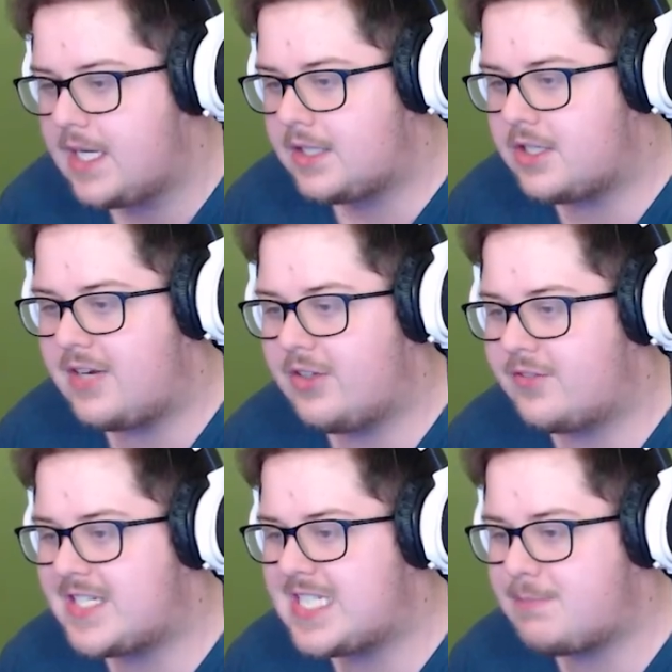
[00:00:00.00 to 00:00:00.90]
Don't have a lot of
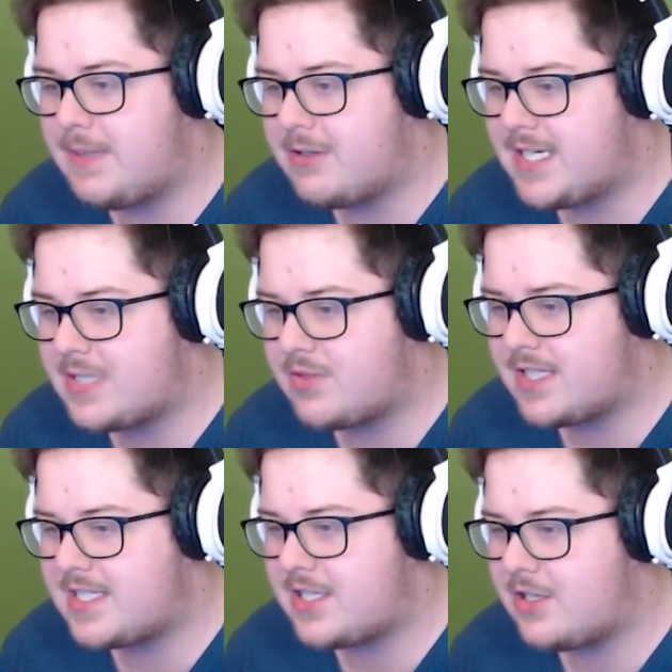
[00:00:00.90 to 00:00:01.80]
experience with
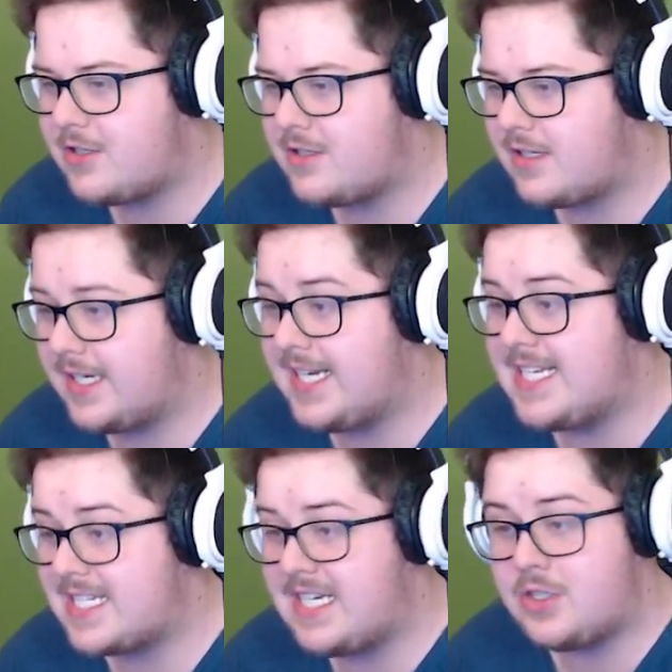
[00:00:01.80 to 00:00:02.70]
this zone. It
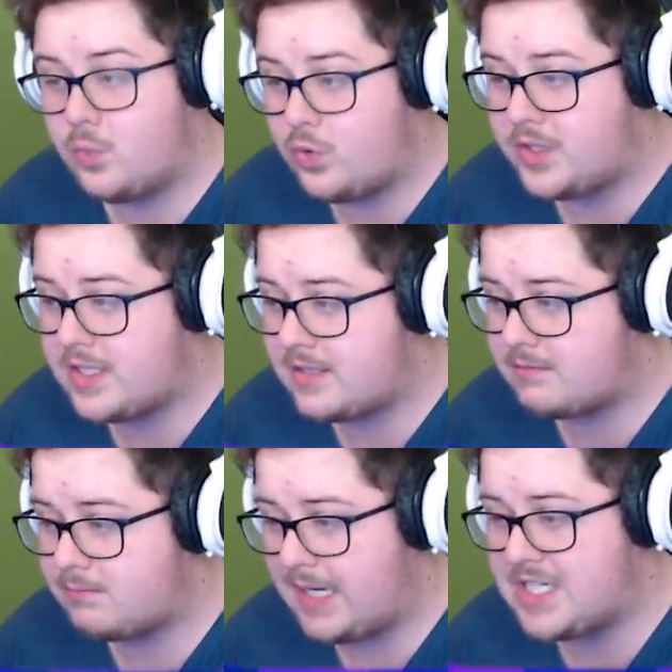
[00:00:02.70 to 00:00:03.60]
is an
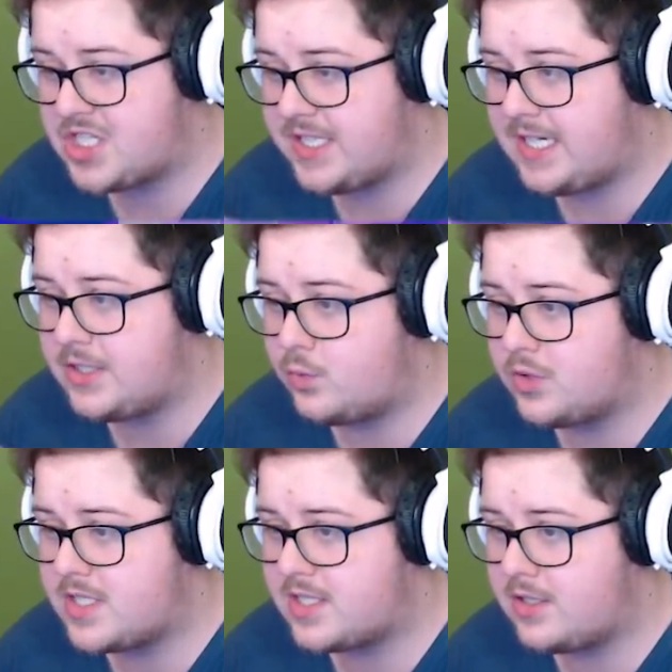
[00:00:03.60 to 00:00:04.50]
partially
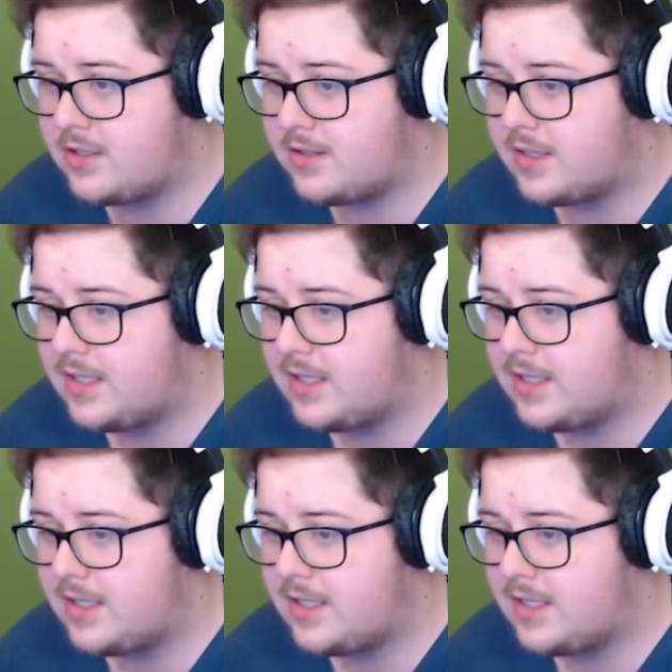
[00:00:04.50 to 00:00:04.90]
underwater zone.